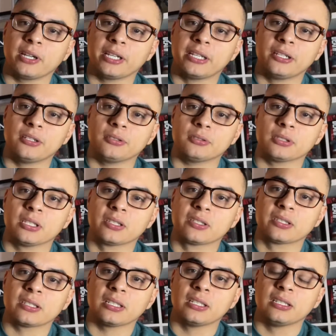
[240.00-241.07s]
here.
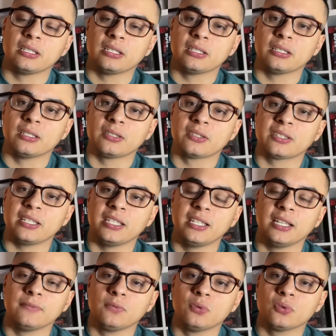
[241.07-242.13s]
This is Sea
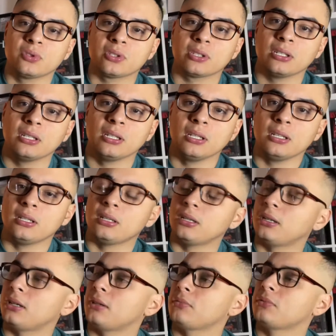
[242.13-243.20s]
Devils.
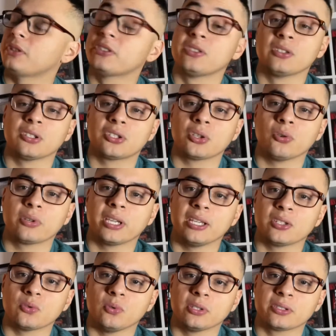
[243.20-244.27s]
This is a
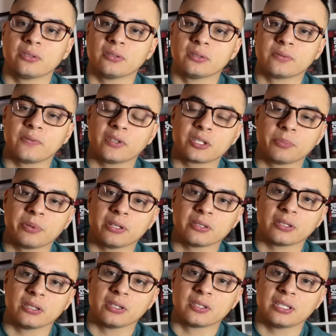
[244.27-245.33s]
showcase one, so it was the first appearance
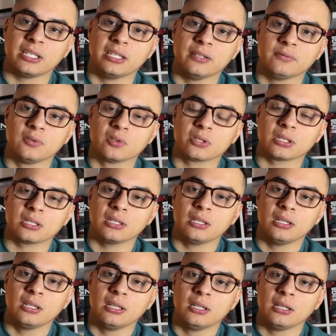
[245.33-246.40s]
of the Sea Devils.
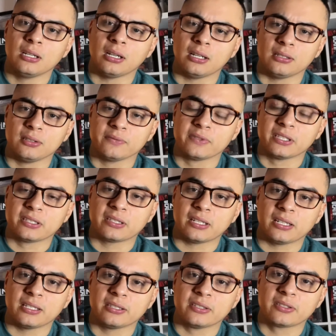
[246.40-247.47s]
I love this
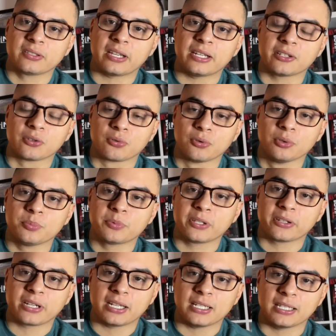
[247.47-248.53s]
this kind of group. They're
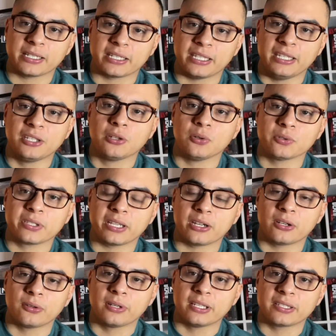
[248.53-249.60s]
kind of like
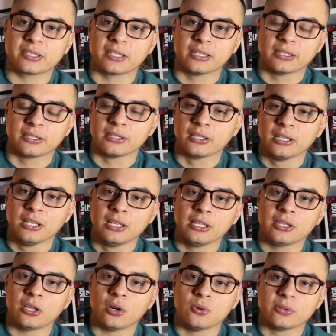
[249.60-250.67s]
eco-terrorists, and
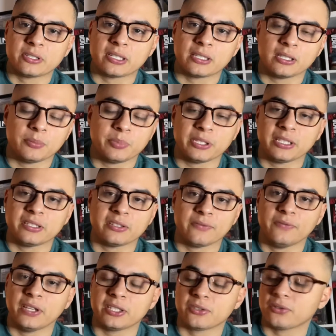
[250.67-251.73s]
they always end up in these
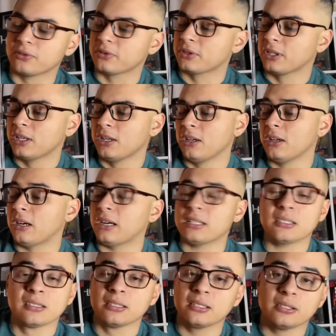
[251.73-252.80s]
adventures.
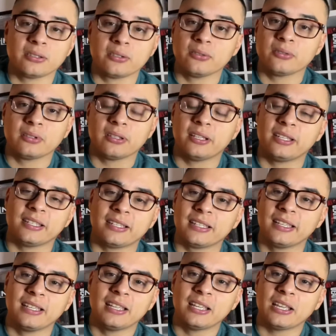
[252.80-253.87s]
Honestly, dude,
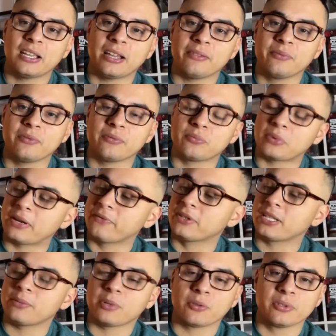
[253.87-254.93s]
every
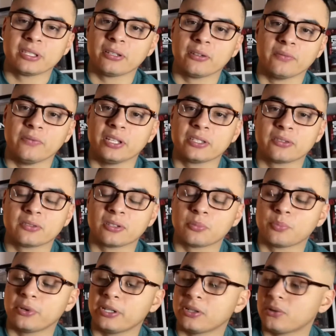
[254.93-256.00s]
time I read their adventures, they're
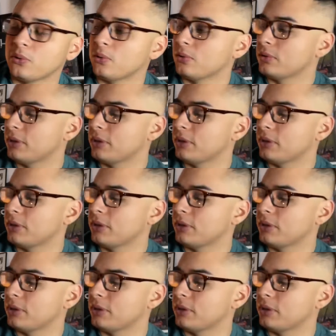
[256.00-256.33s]
pretty cool.